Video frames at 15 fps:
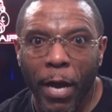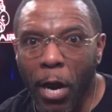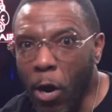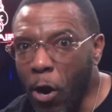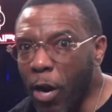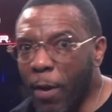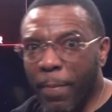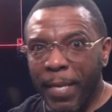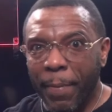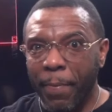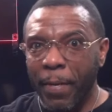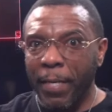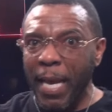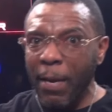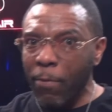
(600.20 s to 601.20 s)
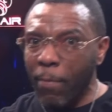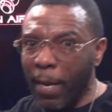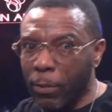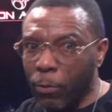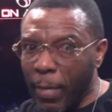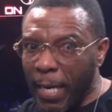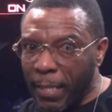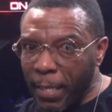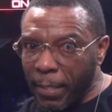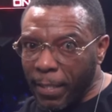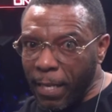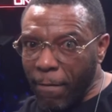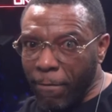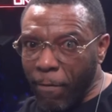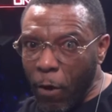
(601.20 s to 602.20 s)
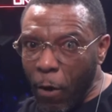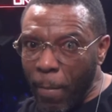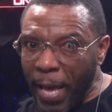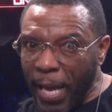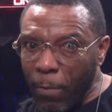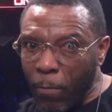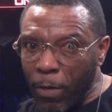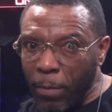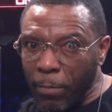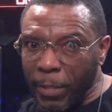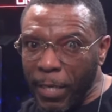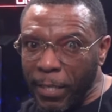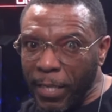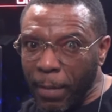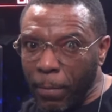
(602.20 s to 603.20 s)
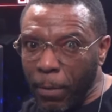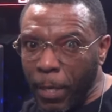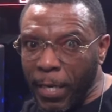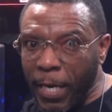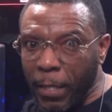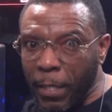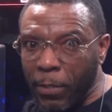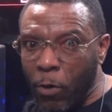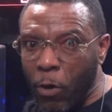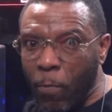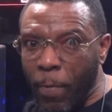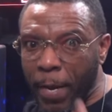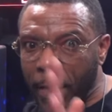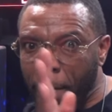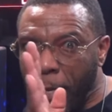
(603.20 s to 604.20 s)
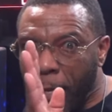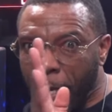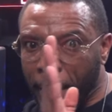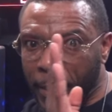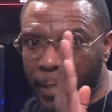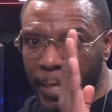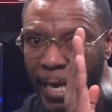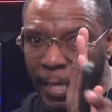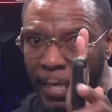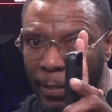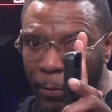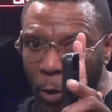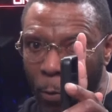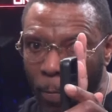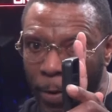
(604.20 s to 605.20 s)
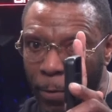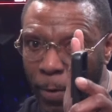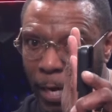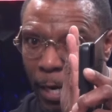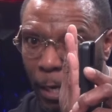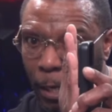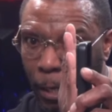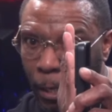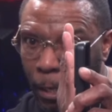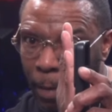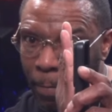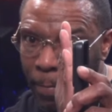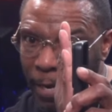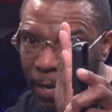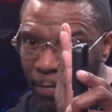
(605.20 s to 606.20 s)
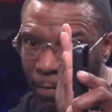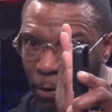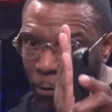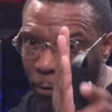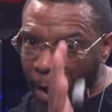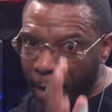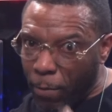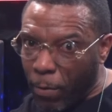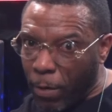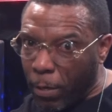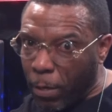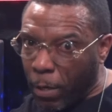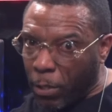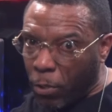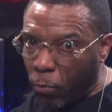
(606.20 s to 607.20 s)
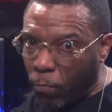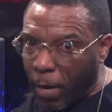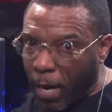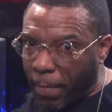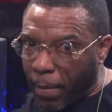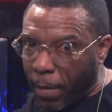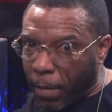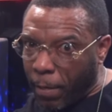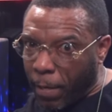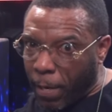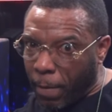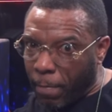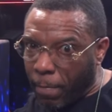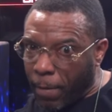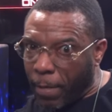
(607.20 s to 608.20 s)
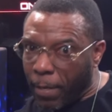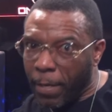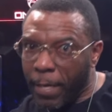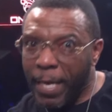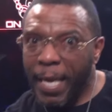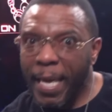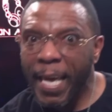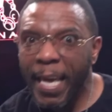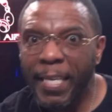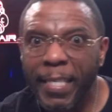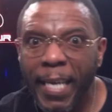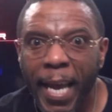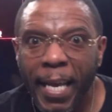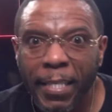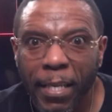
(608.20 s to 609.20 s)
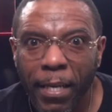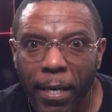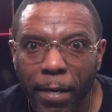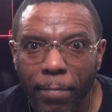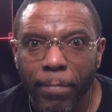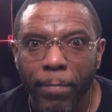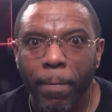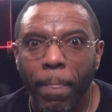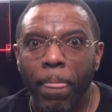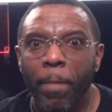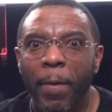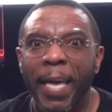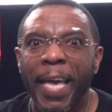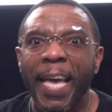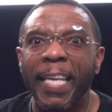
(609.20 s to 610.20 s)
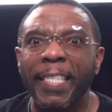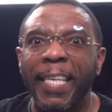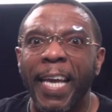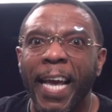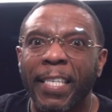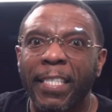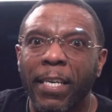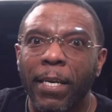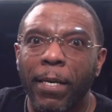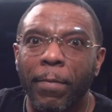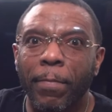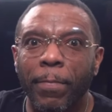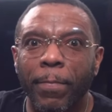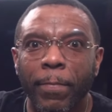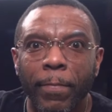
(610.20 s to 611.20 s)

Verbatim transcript: I heard him dip in the day room. I do like this and I fall back in one of them chairs and I'm looking out the doorway because you got the doorway and you got a little bit of a crack you can look through, right? I'm looking like, hey, his ass come. Hey, his ass come.